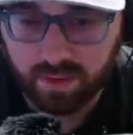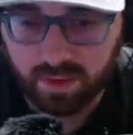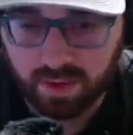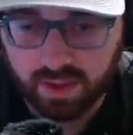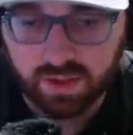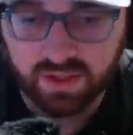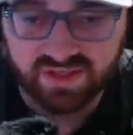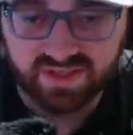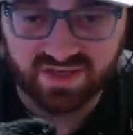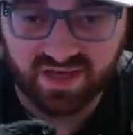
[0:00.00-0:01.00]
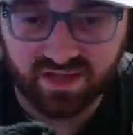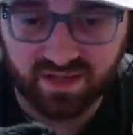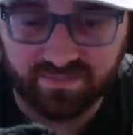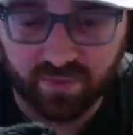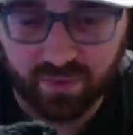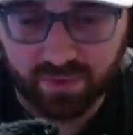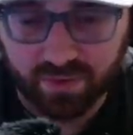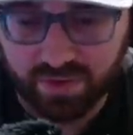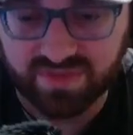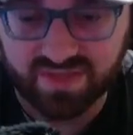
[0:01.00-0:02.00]
And you get to sell it or
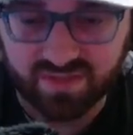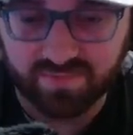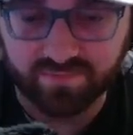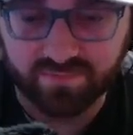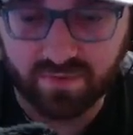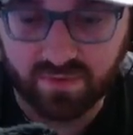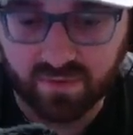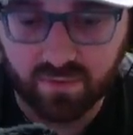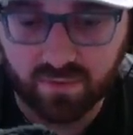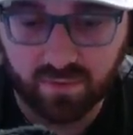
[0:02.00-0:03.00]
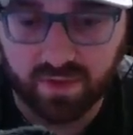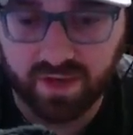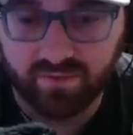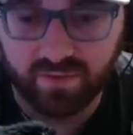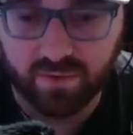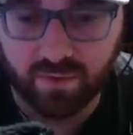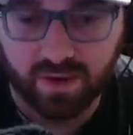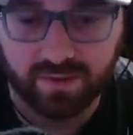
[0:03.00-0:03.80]
use it whenever you want.